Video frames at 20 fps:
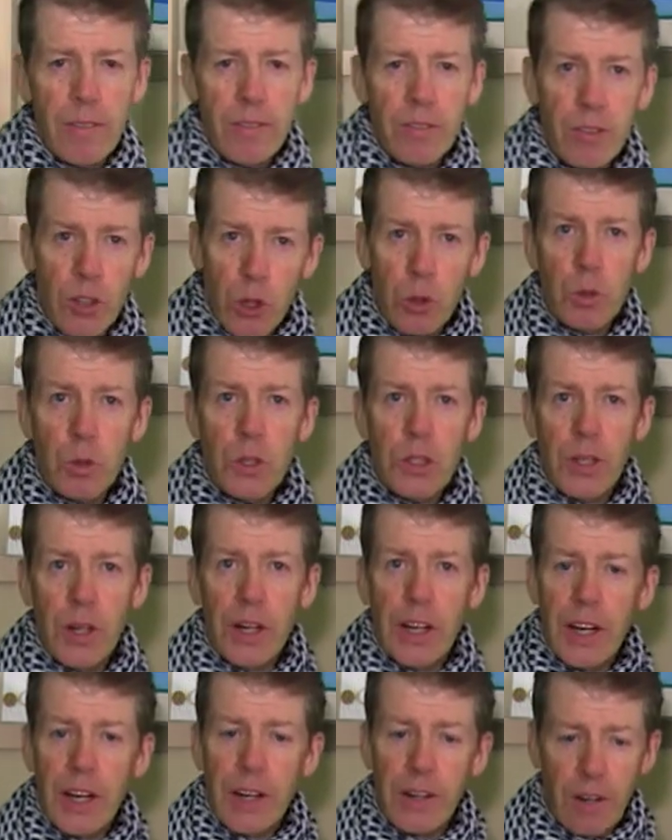you as the
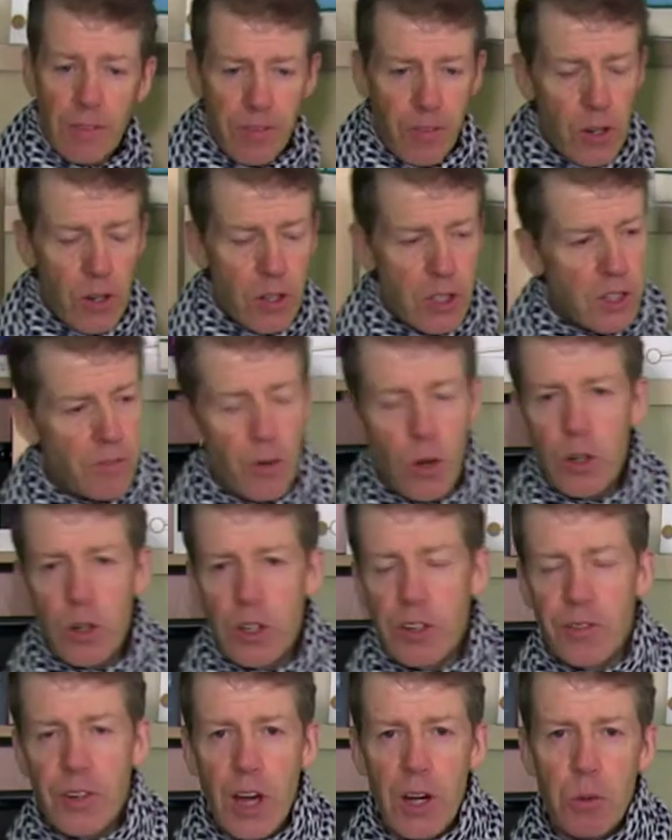leader, first of all,
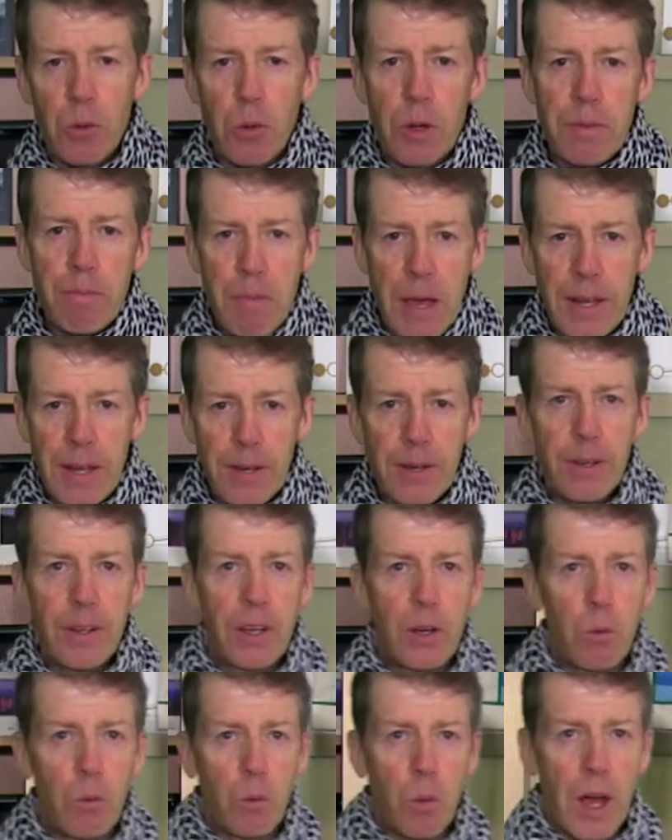you've got to admit
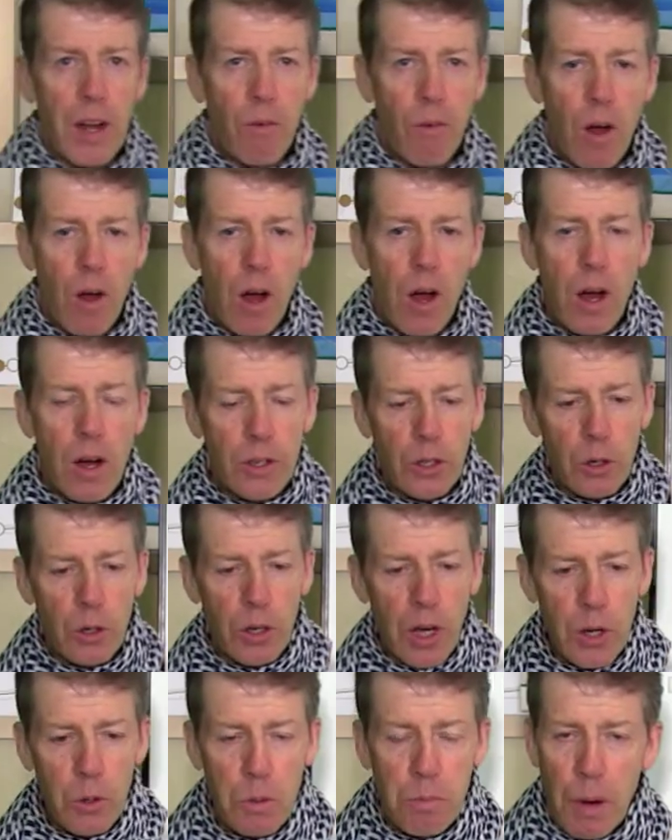it went wrong, you've got
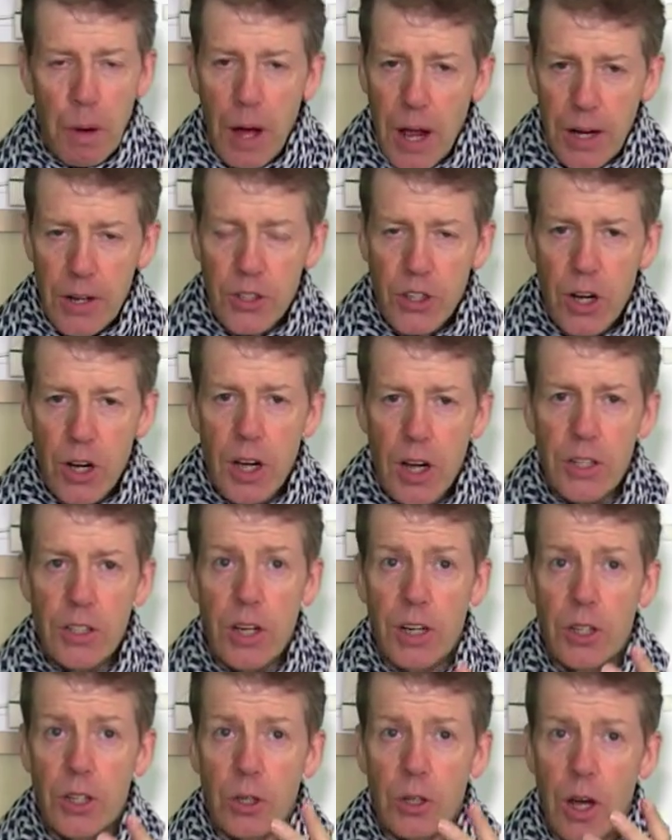to apologize, and
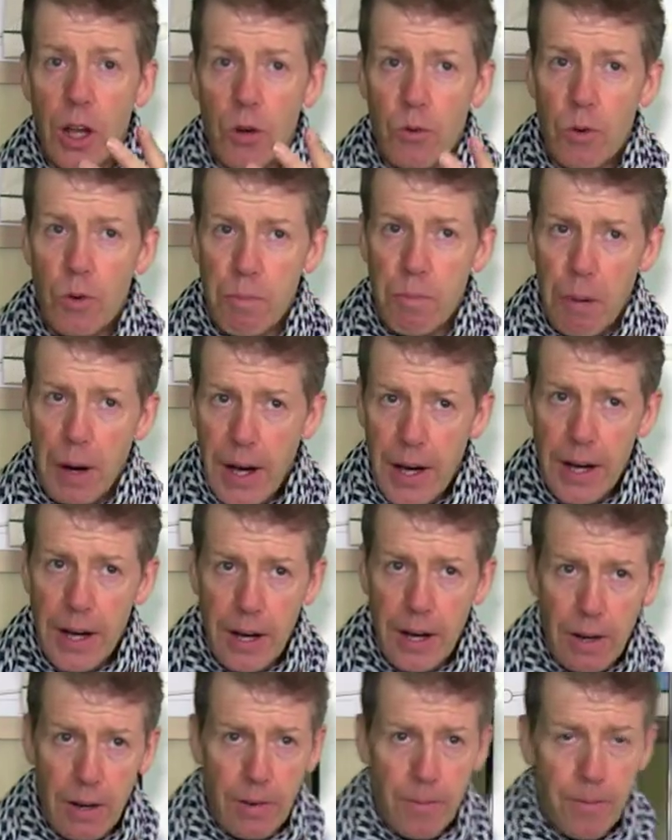you've got to
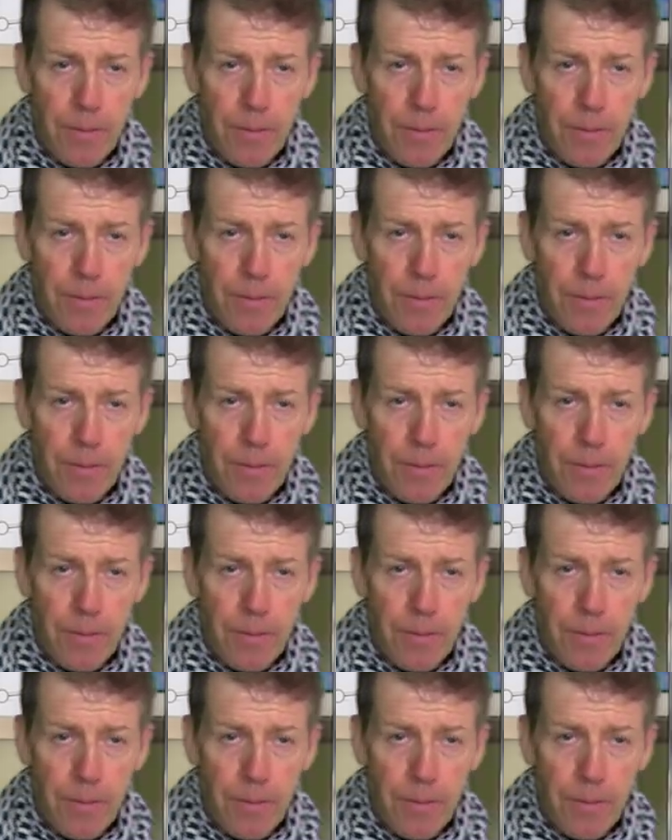repair.